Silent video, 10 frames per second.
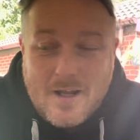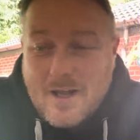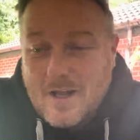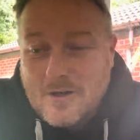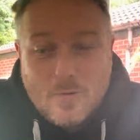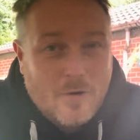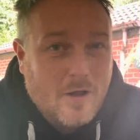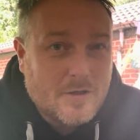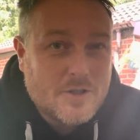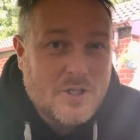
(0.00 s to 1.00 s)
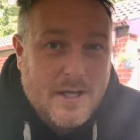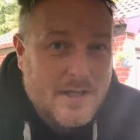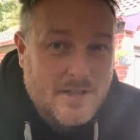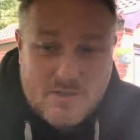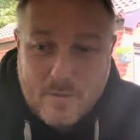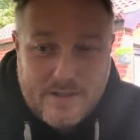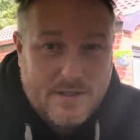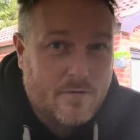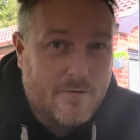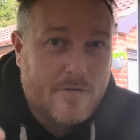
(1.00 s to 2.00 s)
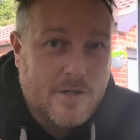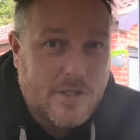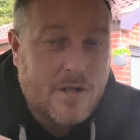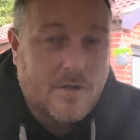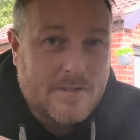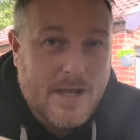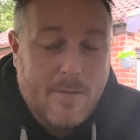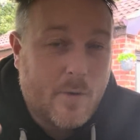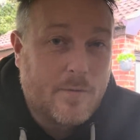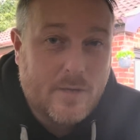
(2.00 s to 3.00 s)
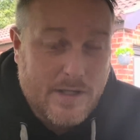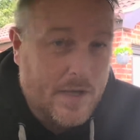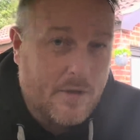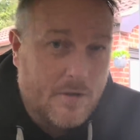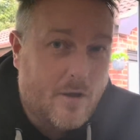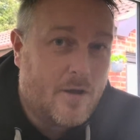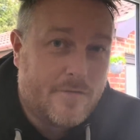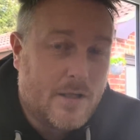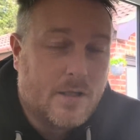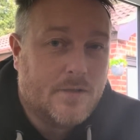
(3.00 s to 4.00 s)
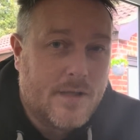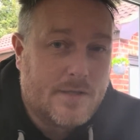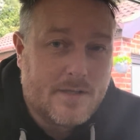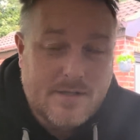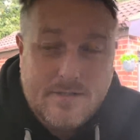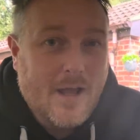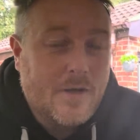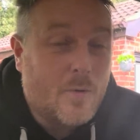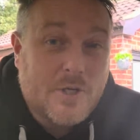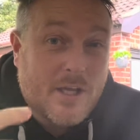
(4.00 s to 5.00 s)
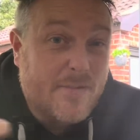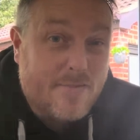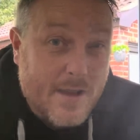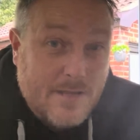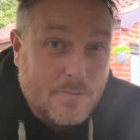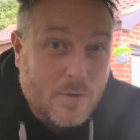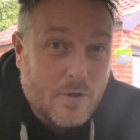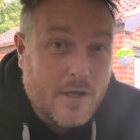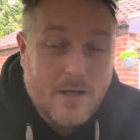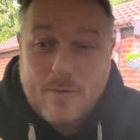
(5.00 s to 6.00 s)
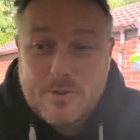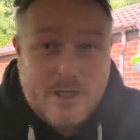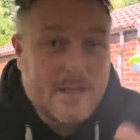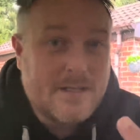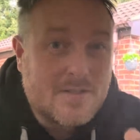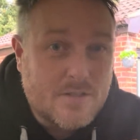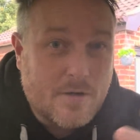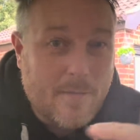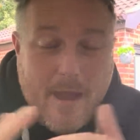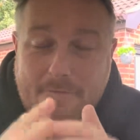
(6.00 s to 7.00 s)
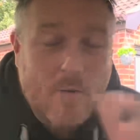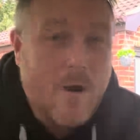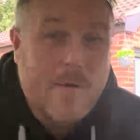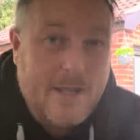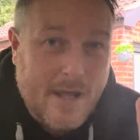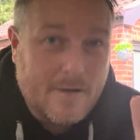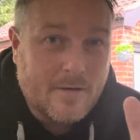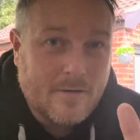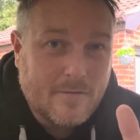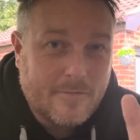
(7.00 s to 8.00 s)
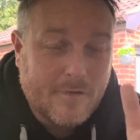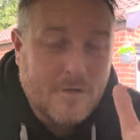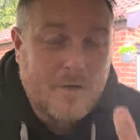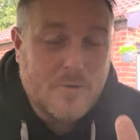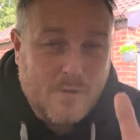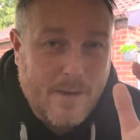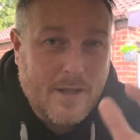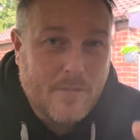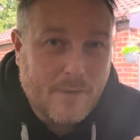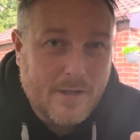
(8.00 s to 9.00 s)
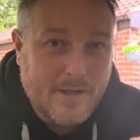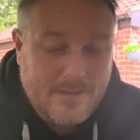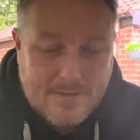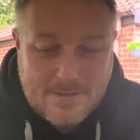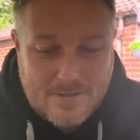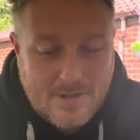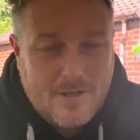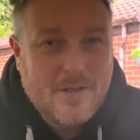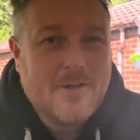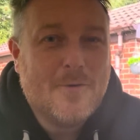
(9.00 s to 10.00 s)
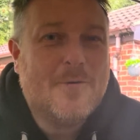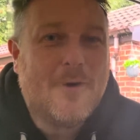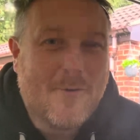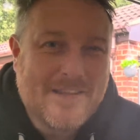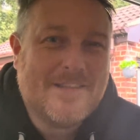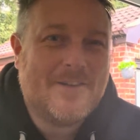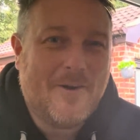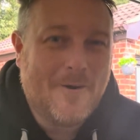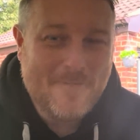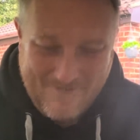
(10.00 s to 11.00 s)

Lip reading: I know we're all checking Twitter, refreshing all the time, whether we can or not, if Elon lets us. I know we're checking Facebook. I know we're checking Instagram, everywhere we can for news about the Blades. You know where to come.